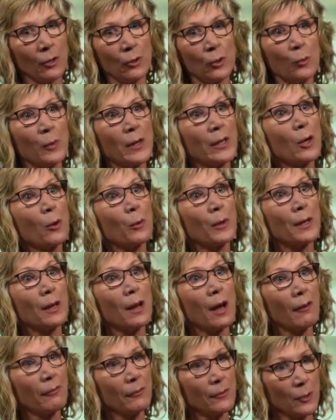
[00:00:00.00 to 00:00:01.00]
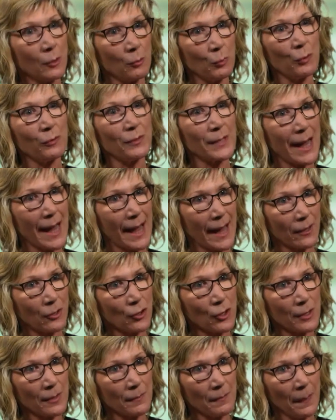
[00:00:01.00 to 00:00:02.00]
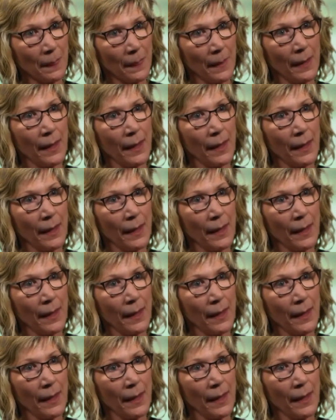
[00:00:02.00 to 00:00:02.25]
Do we know enough to move to action?